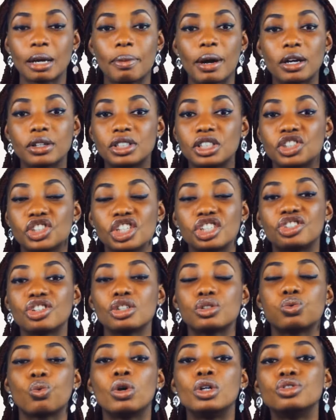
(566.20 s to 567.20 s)
about it. They
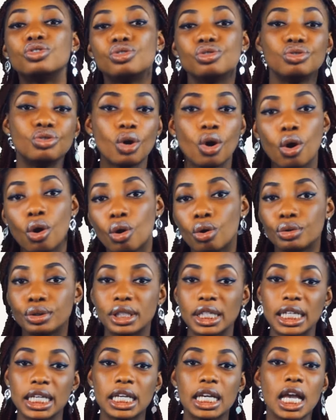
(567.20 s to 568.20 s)
just want to know
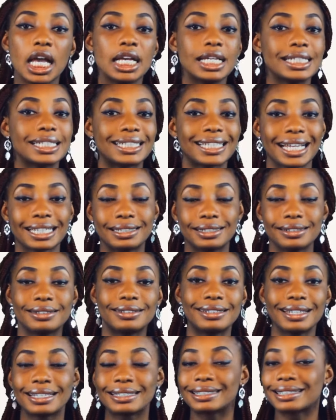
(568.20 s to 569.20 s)
the
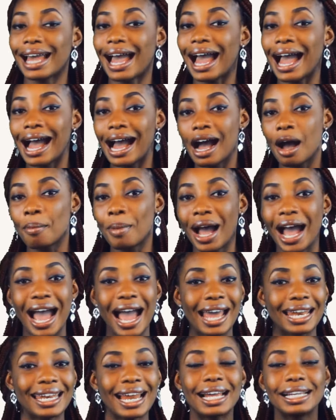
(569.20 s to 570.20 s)
statistics,
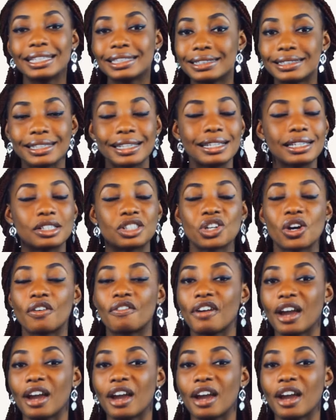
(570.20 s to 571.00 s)
analysis of